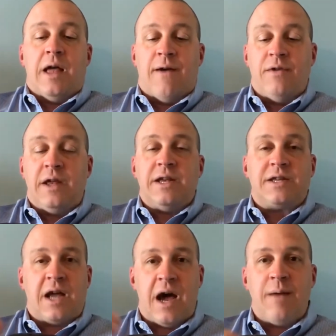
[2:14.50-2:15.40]
Everything is
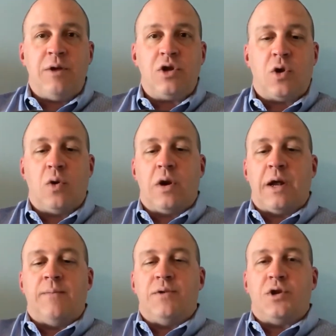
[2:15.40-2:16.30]
timed
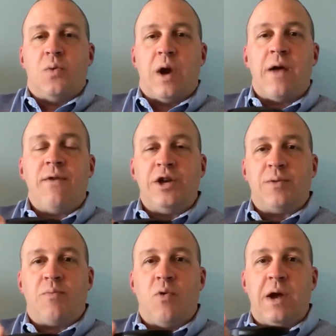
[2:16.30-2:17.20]
internally, so when I reach a
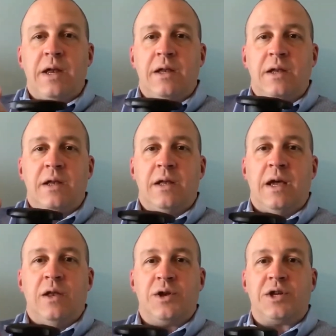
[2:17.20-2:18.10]
point,
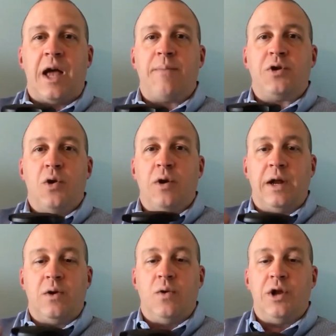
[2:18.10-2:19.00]
it'll stop
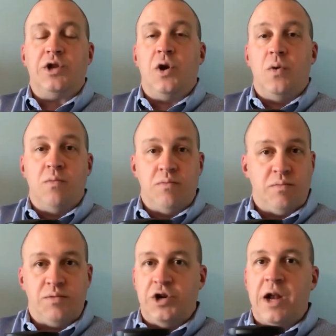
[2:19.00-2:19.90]
turning on its own.
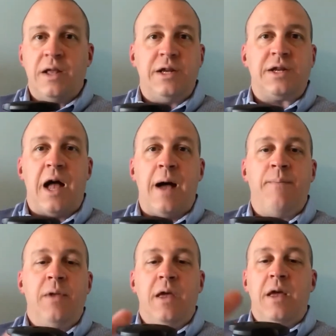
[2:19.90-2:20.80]
Gently
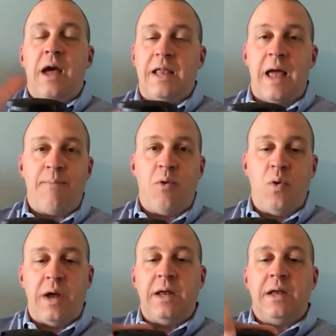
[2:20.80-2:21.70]
stop. At that
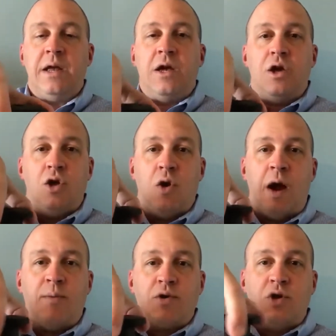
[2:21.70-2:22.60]
point, you're
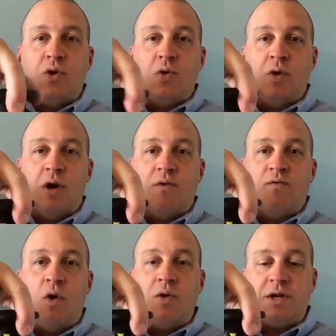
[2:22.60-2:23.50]
able to
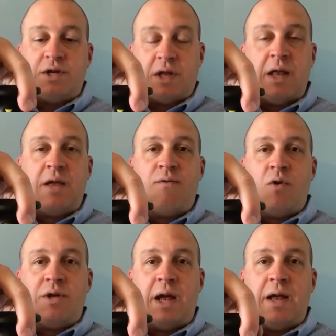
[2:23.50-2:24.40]
slightly
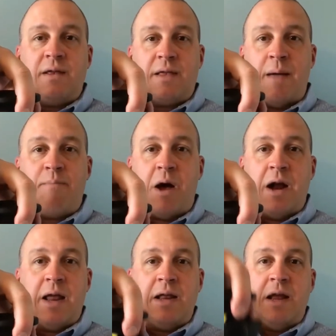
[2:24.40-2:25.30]
rotate that
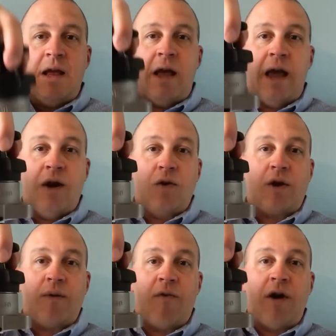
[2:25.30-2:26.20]
bonnet and it'll
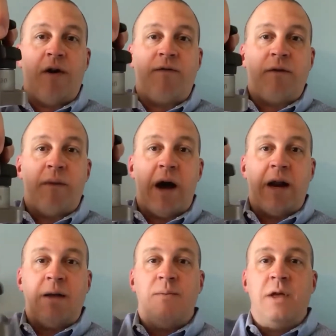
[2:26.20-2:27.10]
come right off of the
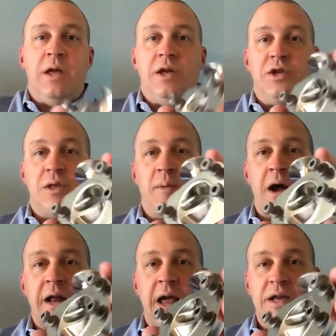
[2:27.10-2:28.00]
body. So the
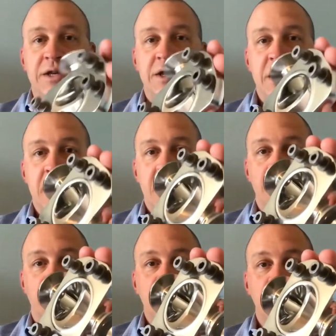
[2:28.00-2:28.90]
body has
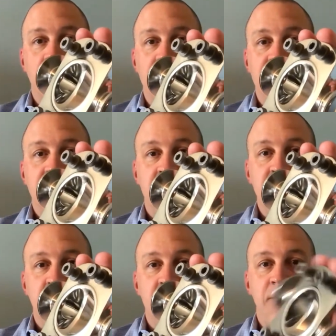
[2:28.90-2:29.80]
mushroom head studs
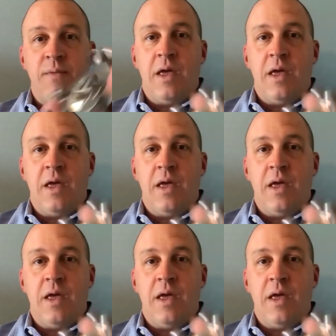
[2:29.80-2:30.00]
on it.